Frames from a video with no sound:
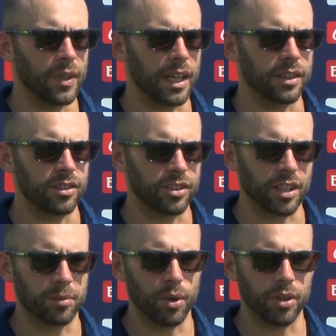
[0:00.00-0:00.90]
and
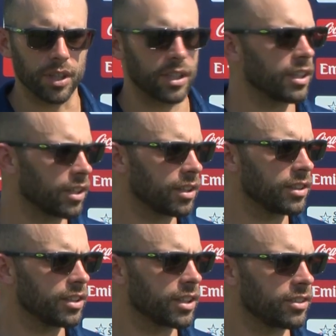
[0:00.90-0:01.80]
Singapore are going
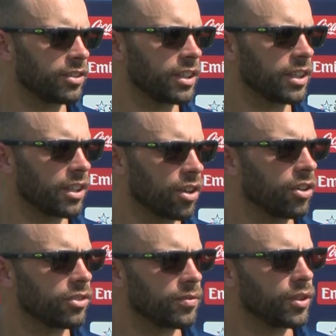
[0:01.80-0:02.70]
to—they're certainly going to
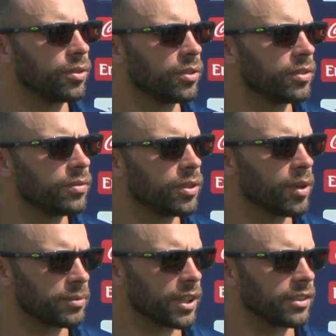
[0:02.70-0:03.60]
cause a few
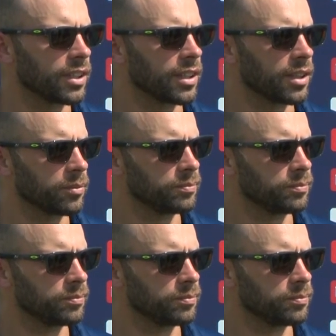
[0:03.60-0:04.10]
upsets, I think.